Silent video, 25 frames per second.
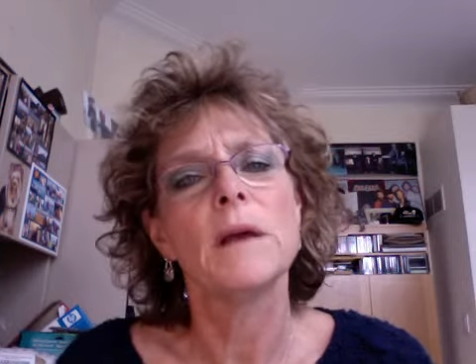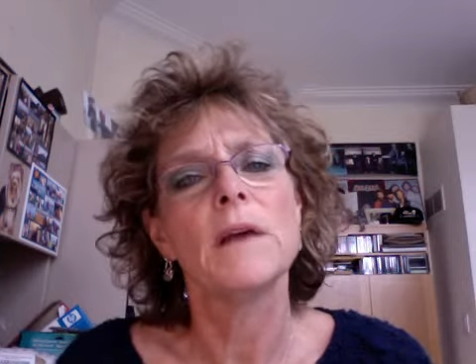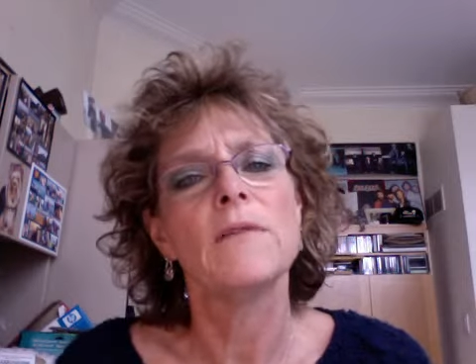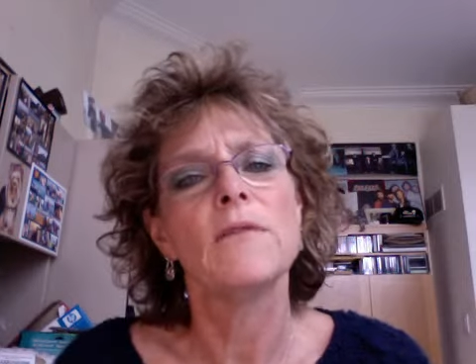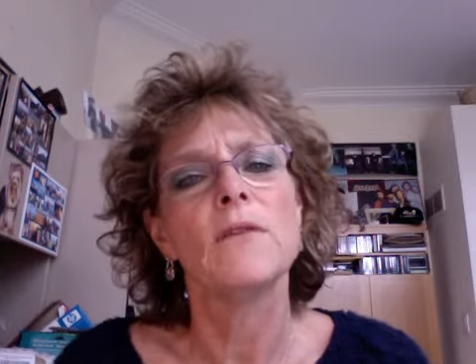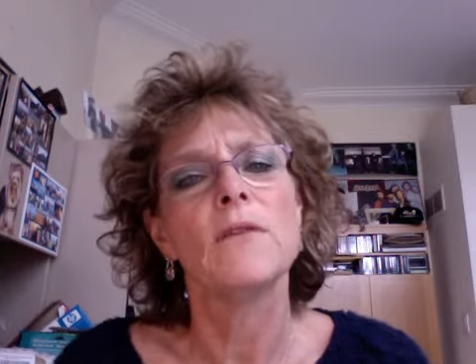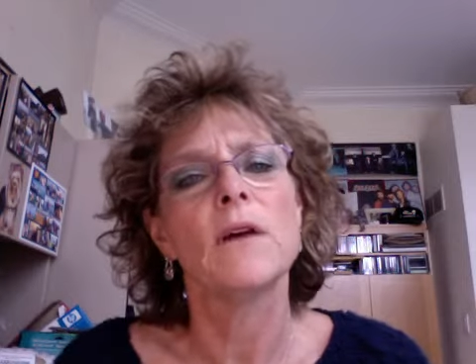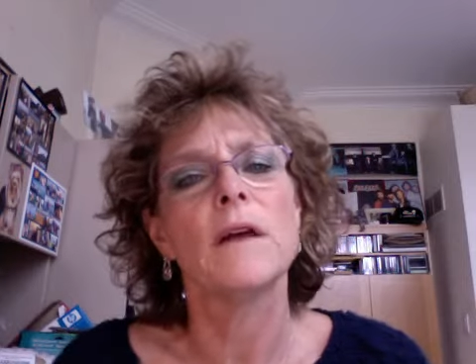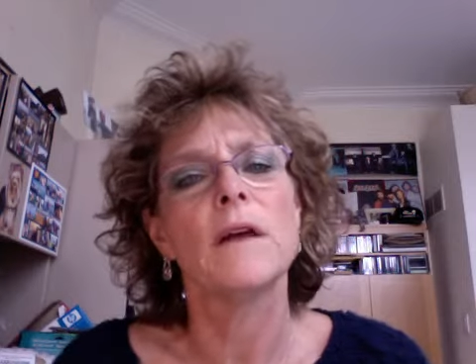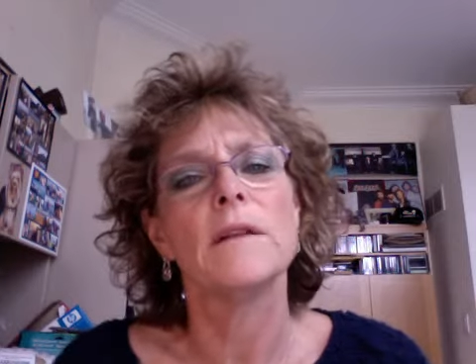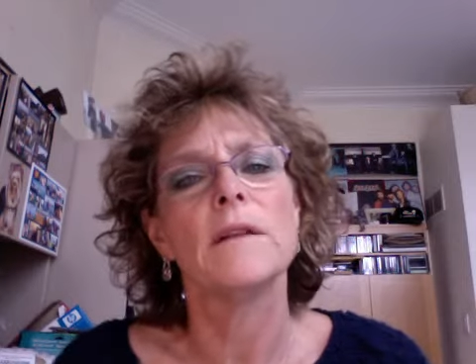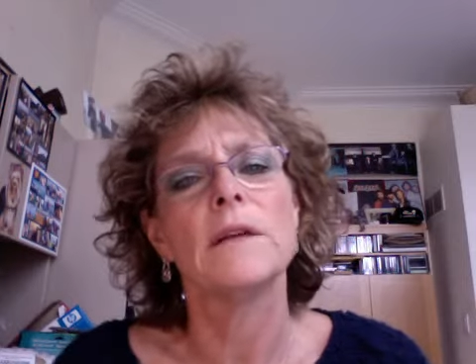
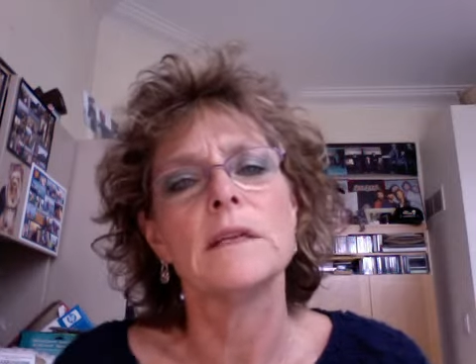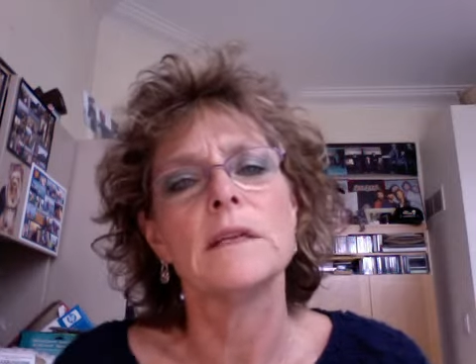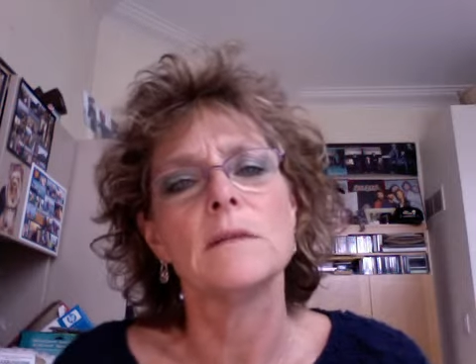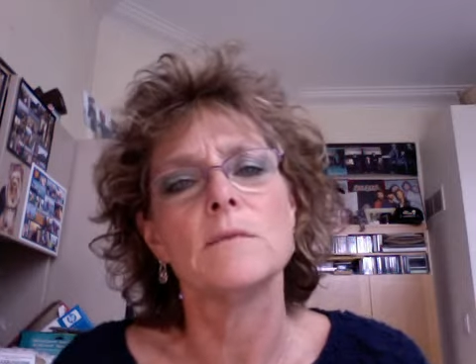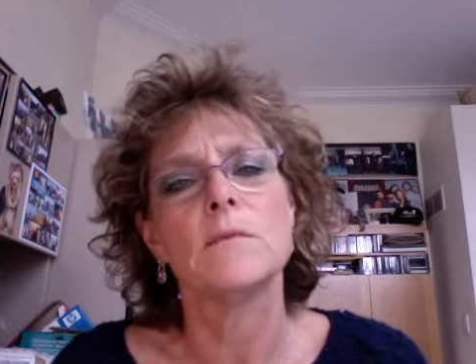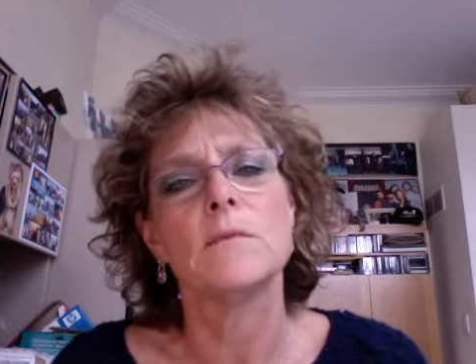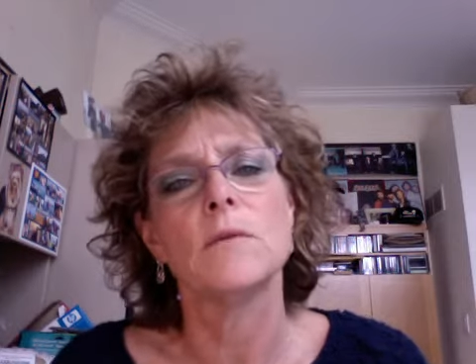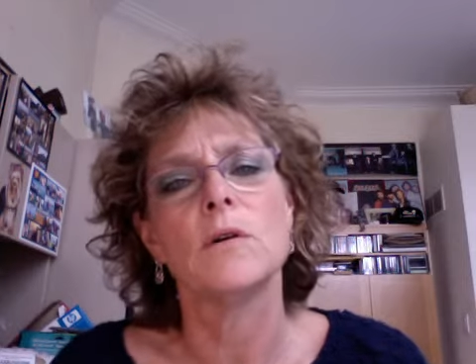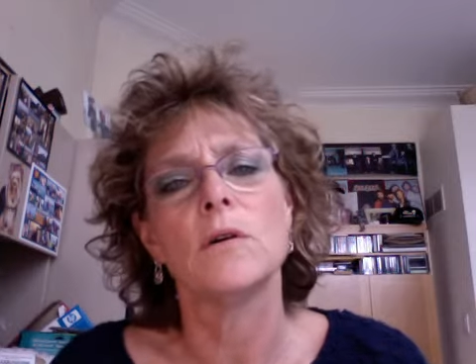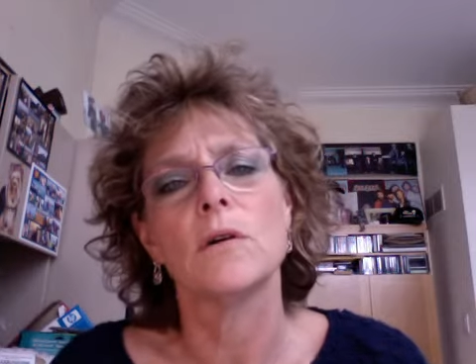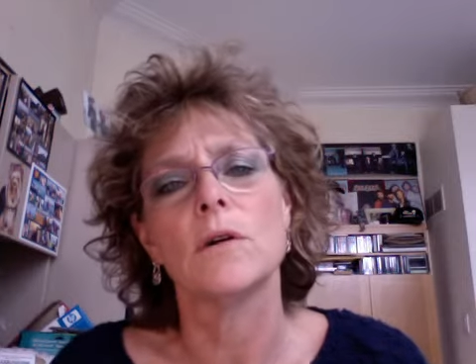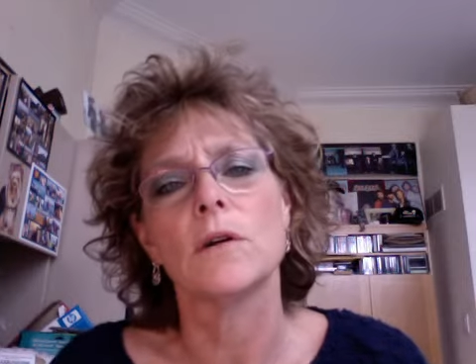for all these
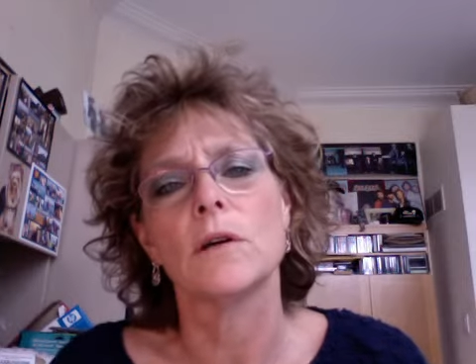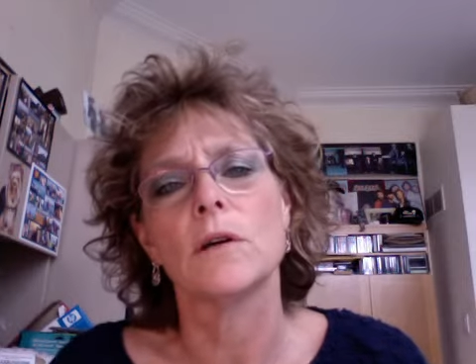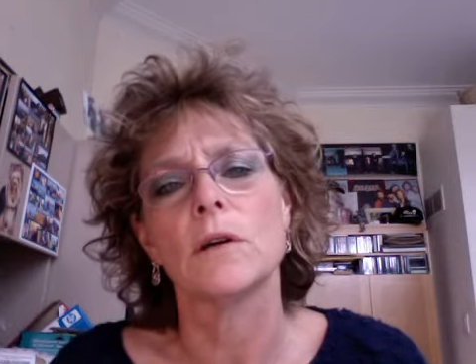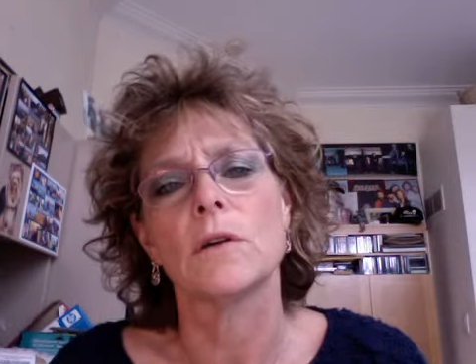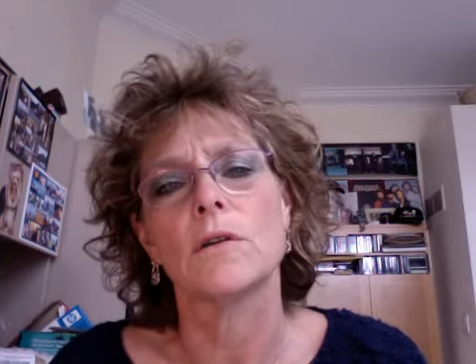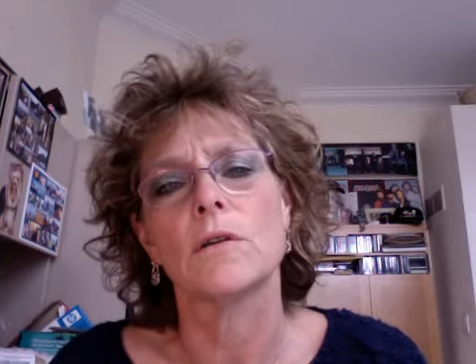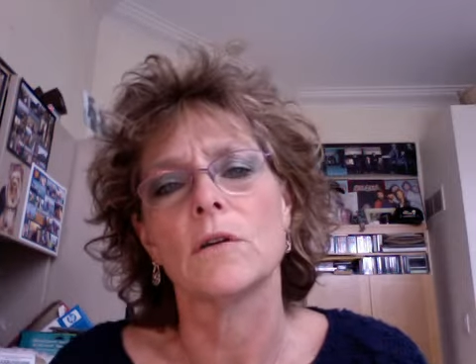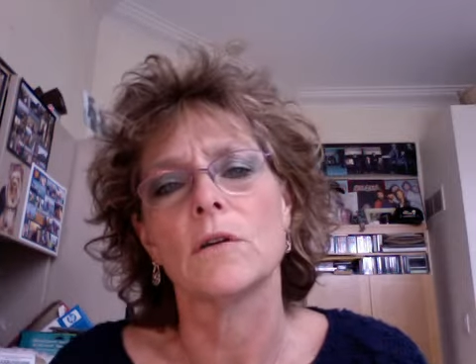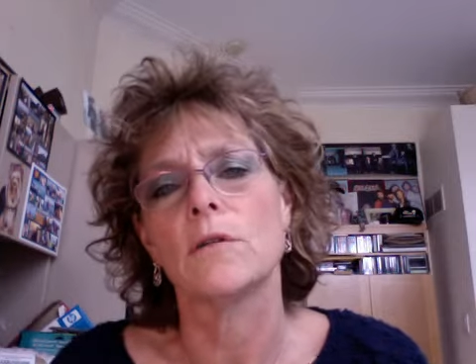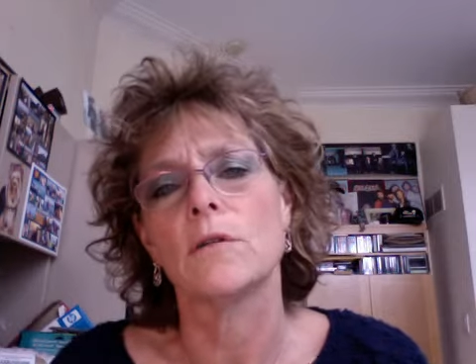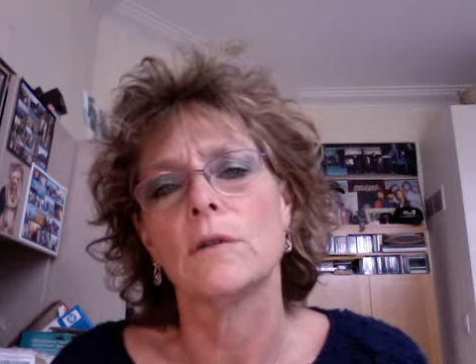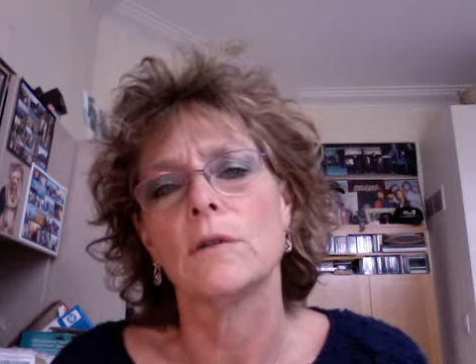more
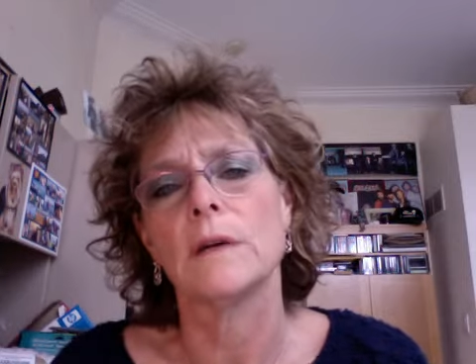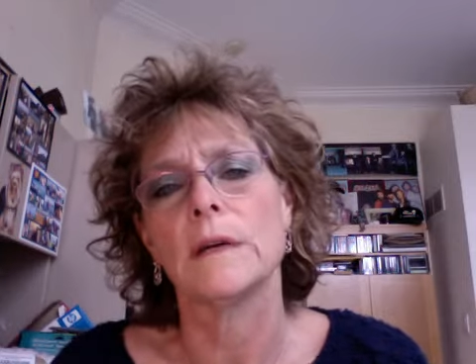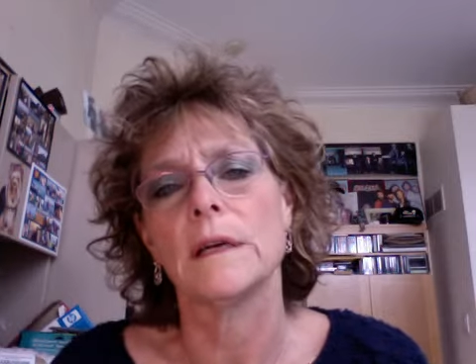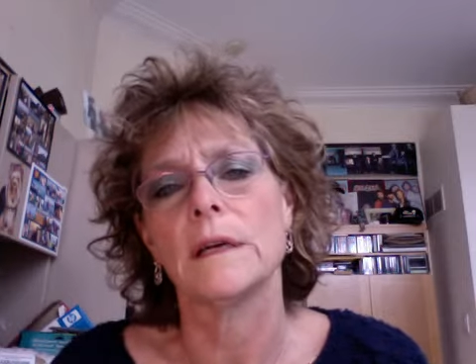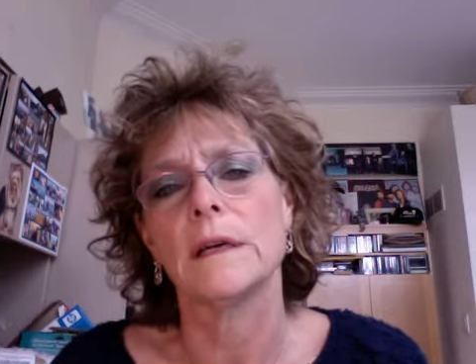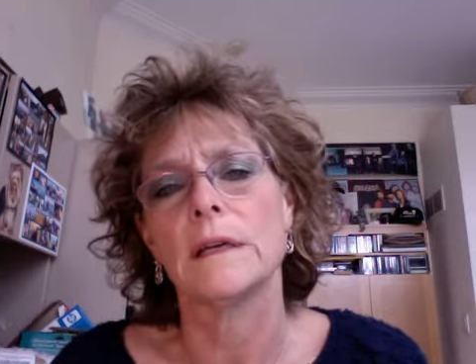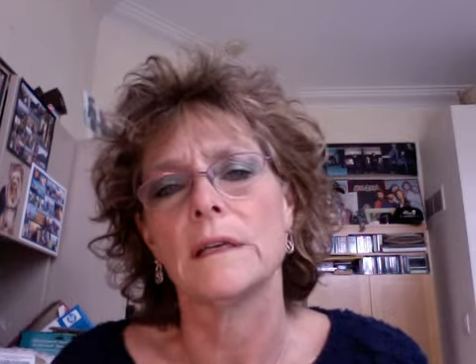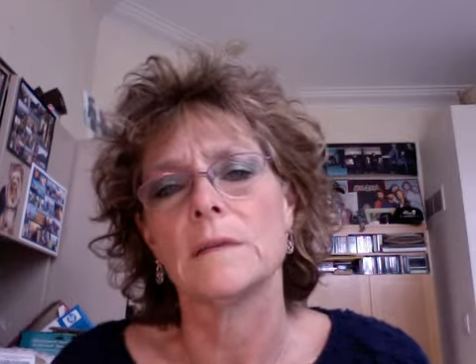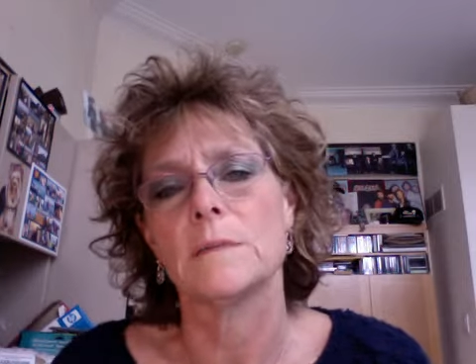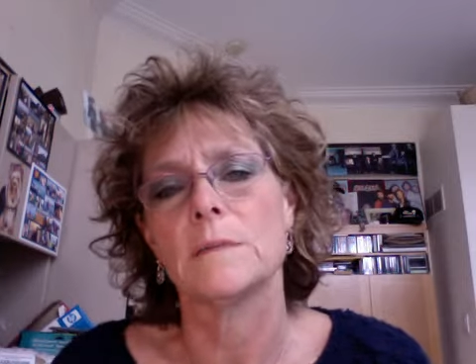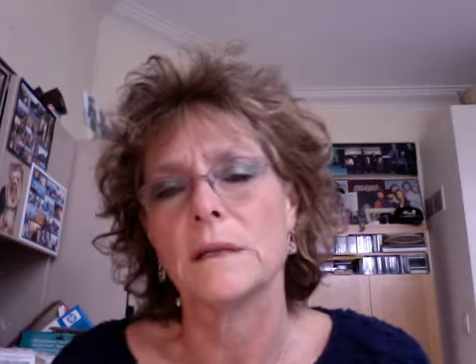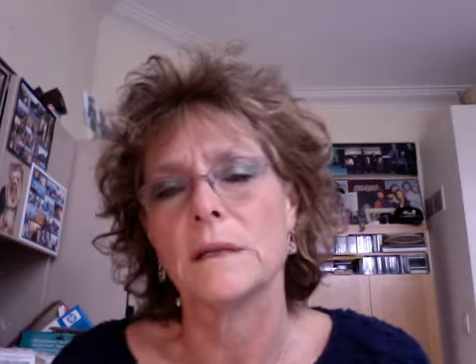growing
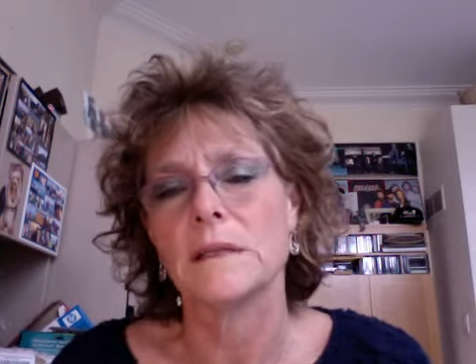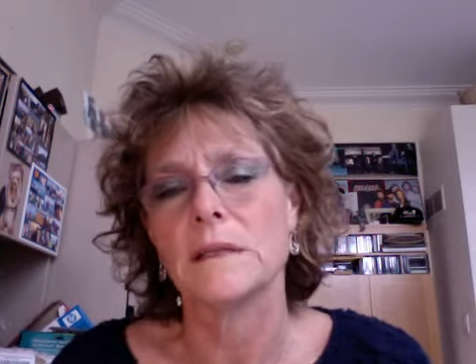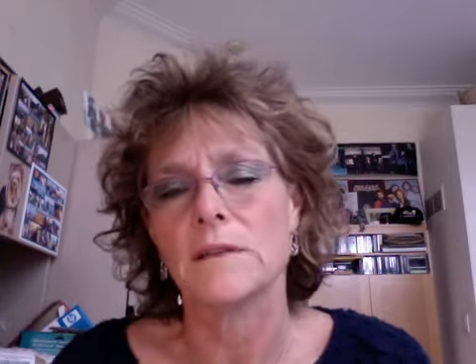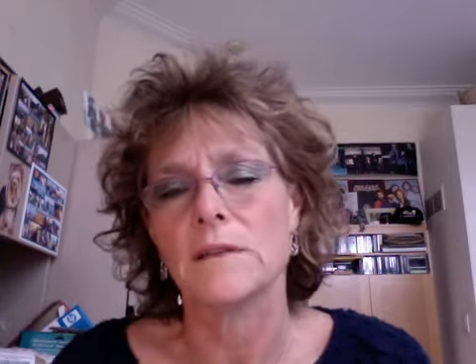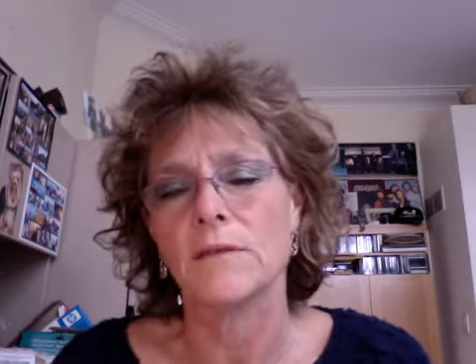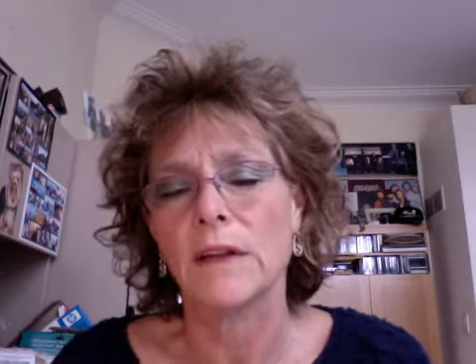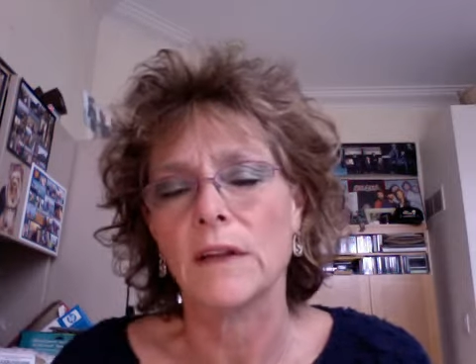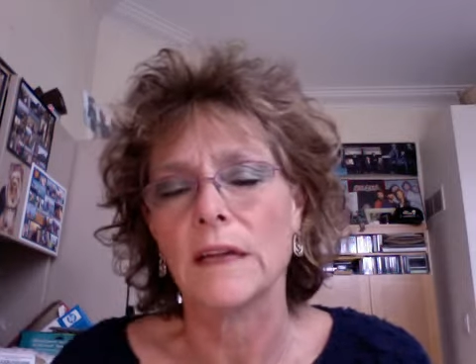expensive